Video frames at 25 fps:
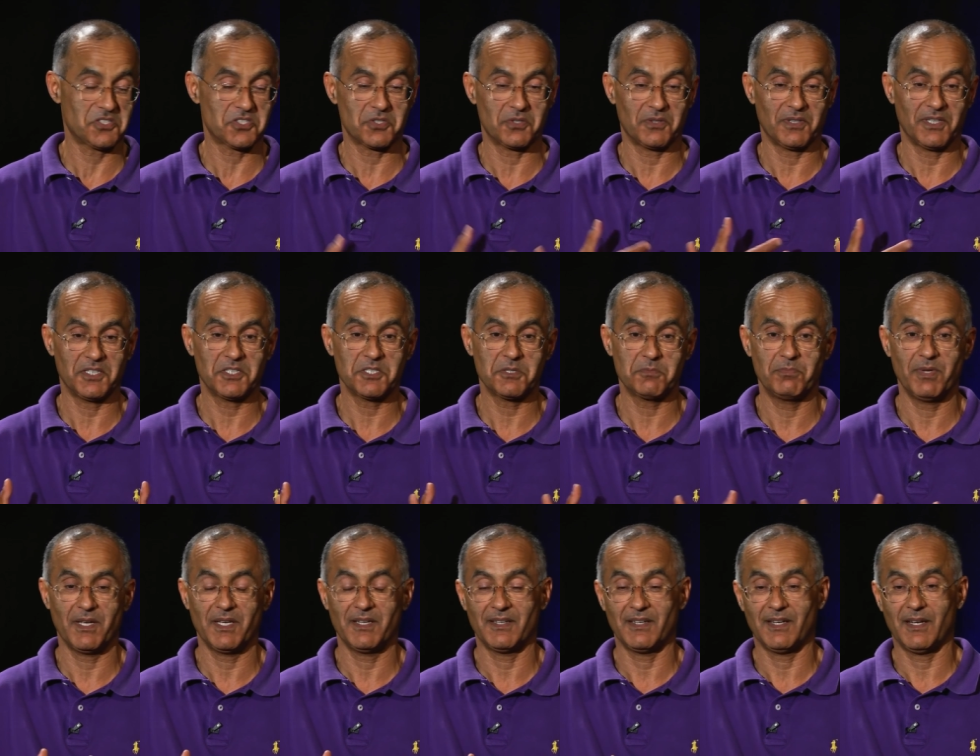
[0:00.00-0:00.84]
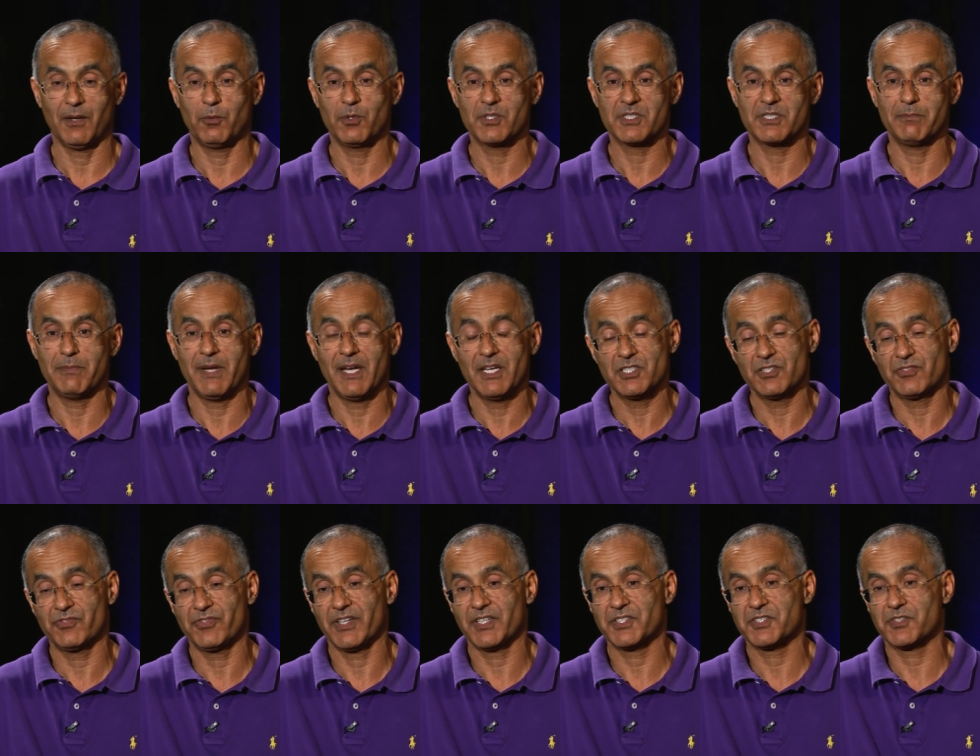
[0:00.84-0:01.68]
So mm. it's been it was a
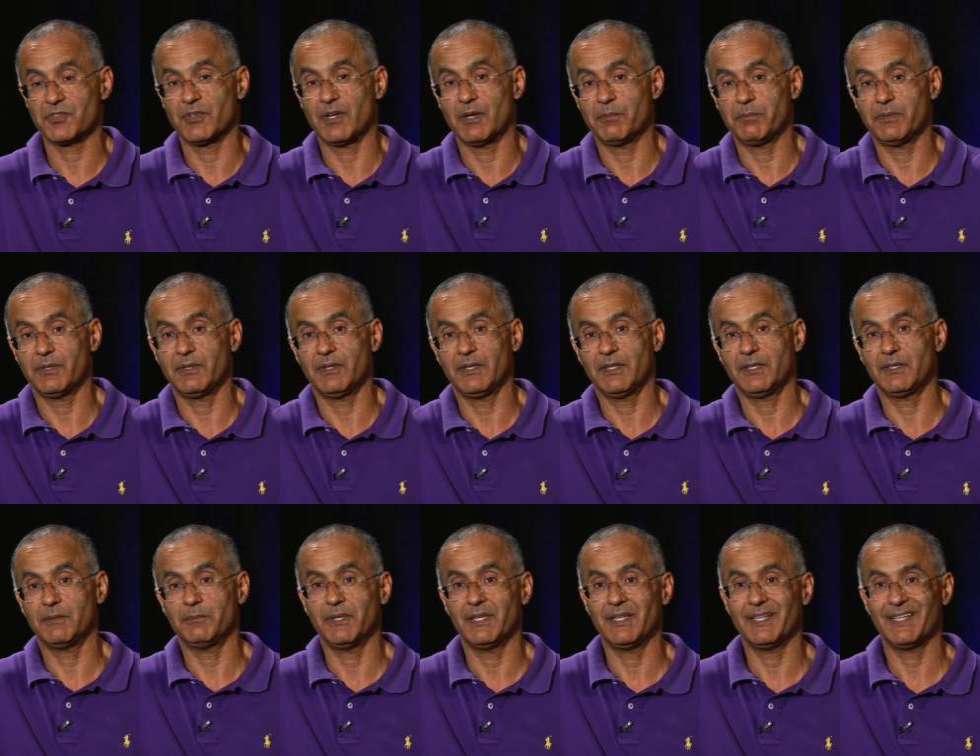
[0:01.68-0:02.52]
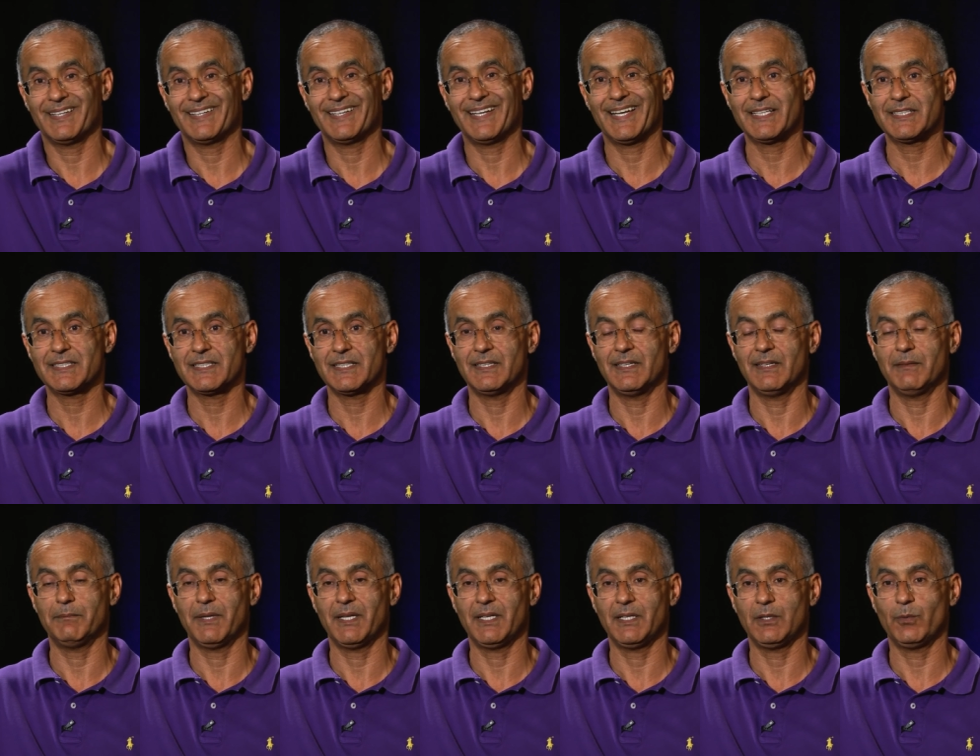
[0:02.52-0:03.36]
major fixer-upper. It had been neglected
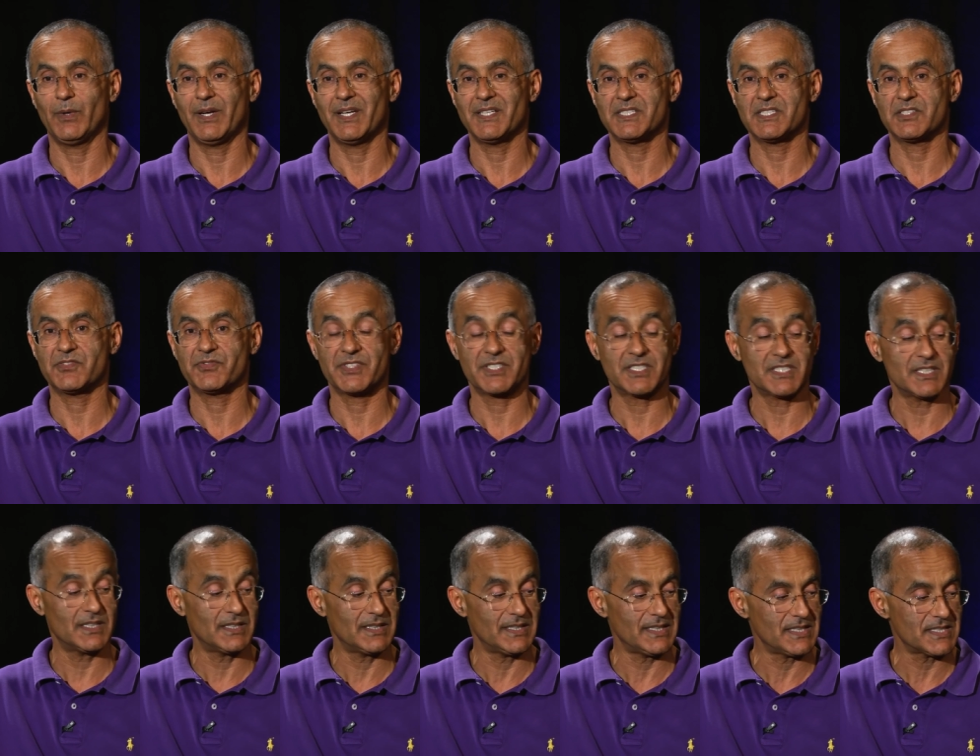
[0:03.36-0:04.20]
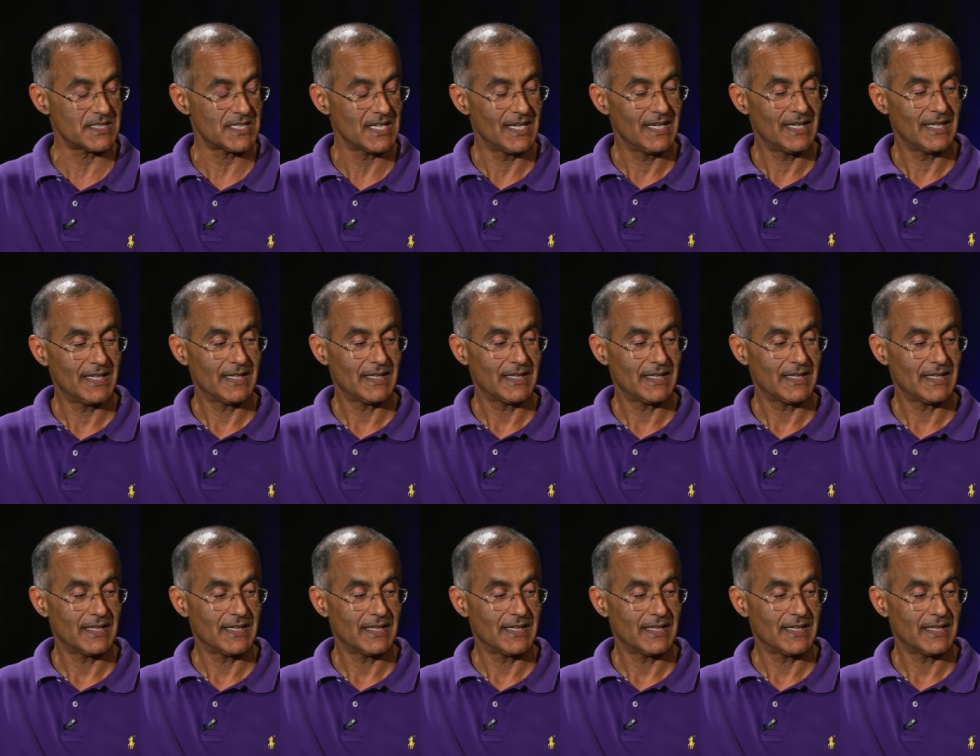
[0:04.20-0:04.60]
in many ways. Its facilities,